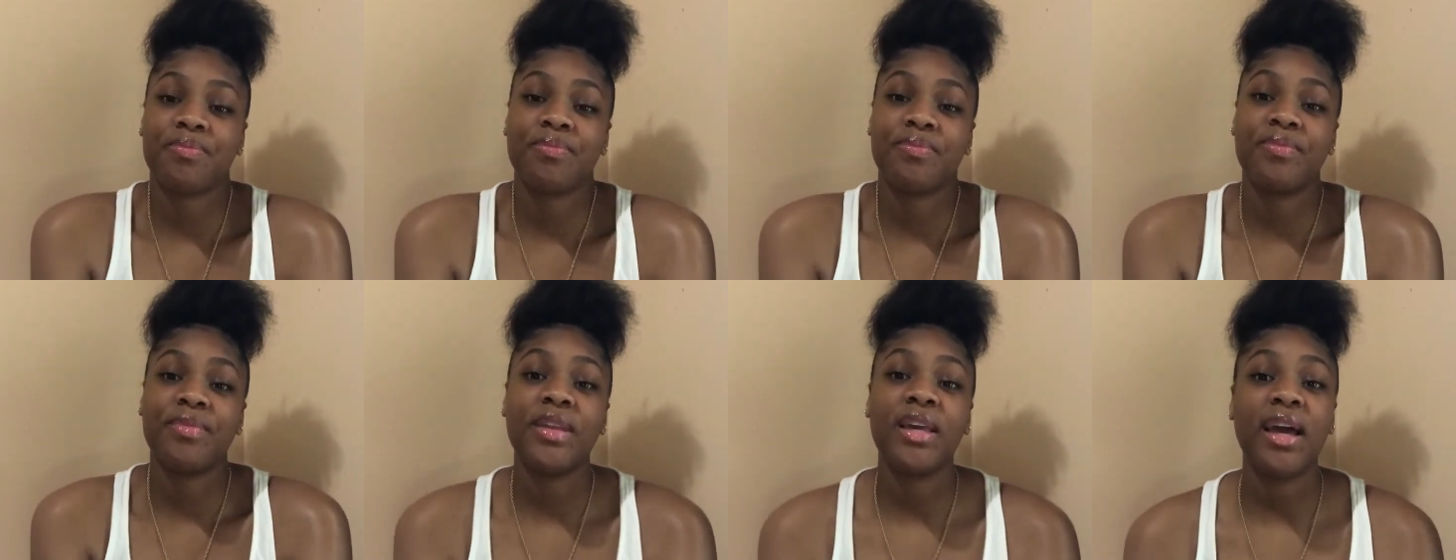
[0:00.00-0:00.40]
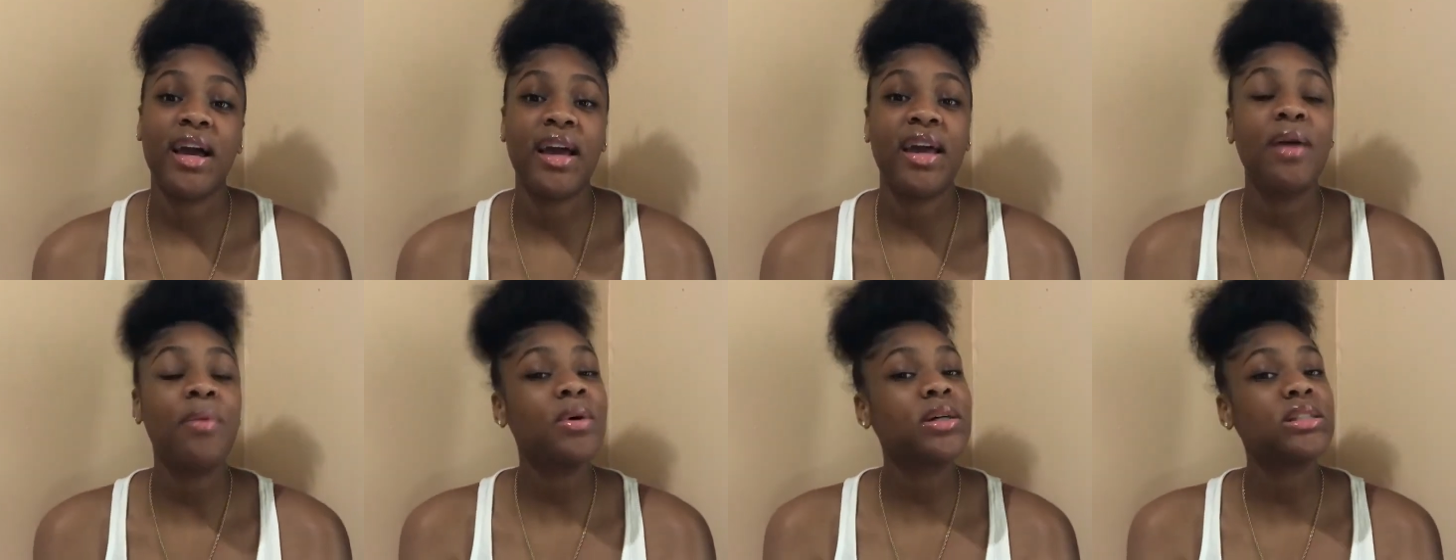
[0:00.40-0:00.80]
yeah,
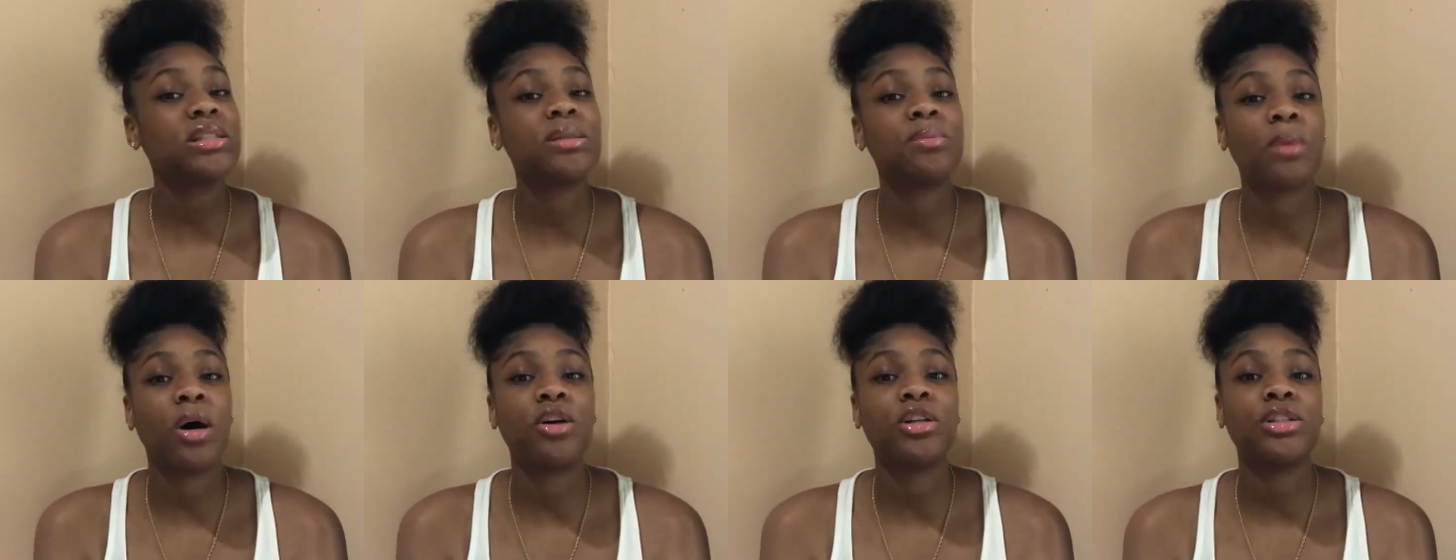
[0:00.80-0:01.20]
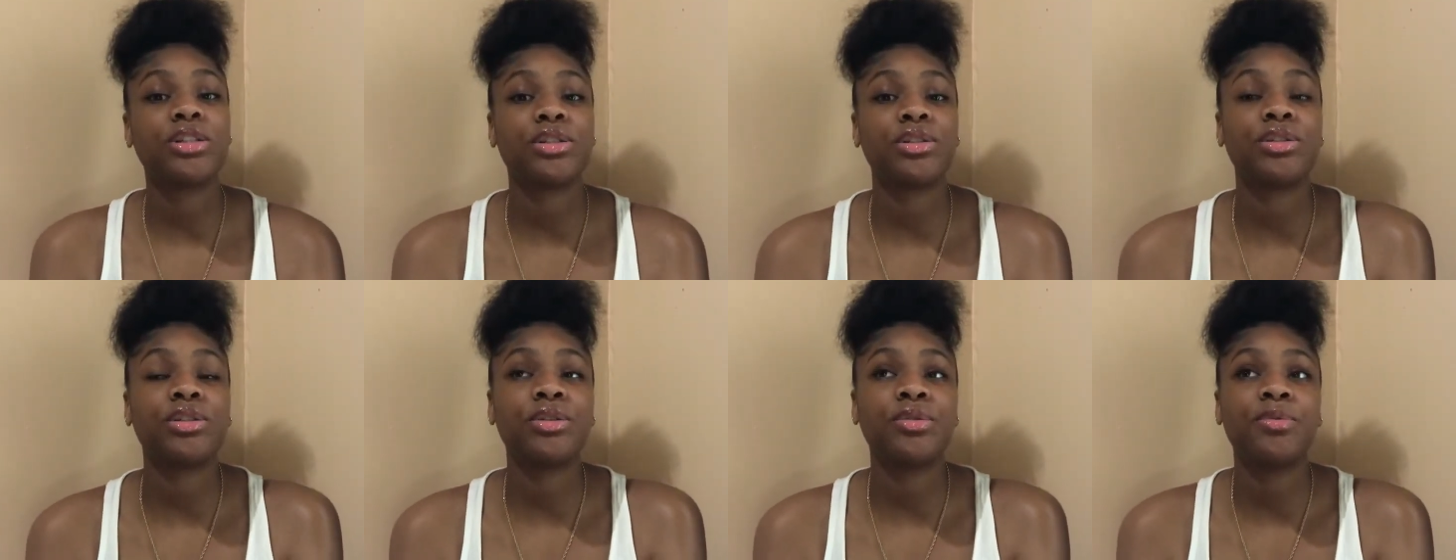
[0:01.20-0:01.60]
it was
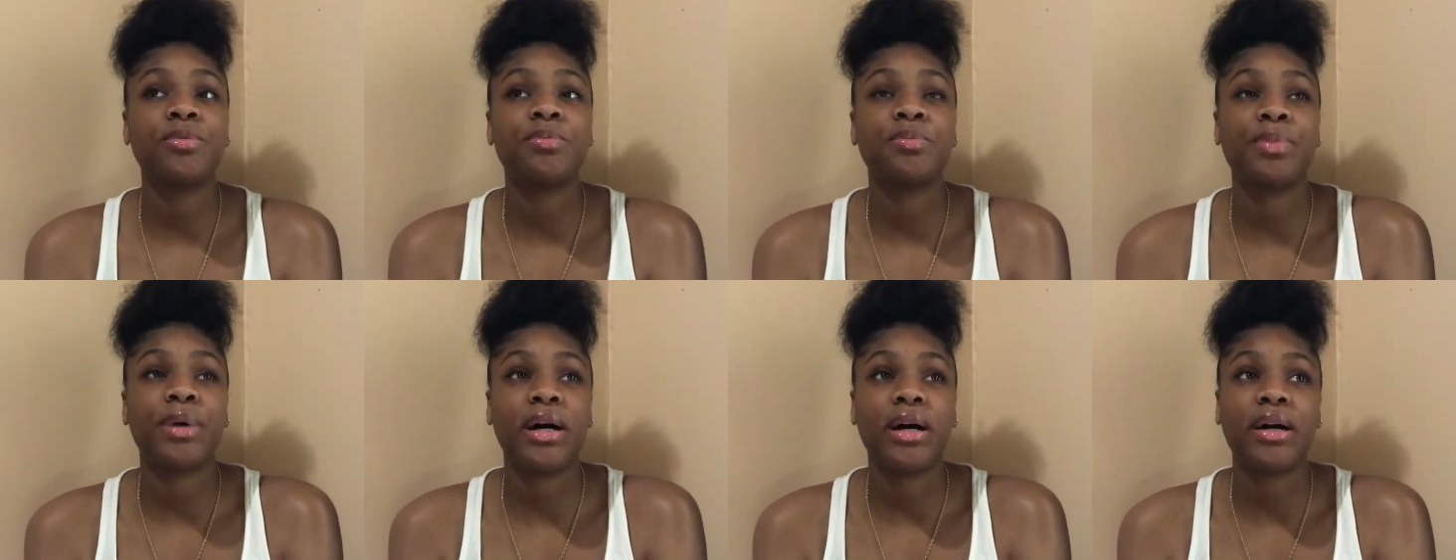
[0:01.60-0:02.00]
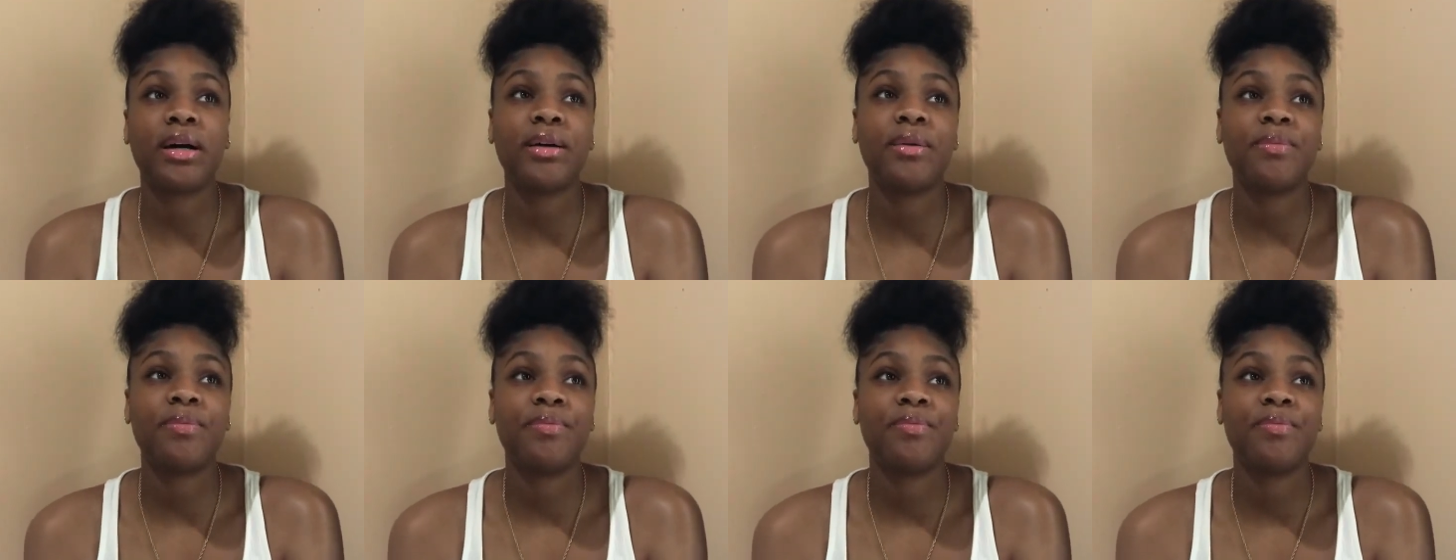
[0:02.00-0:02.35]
emotional, but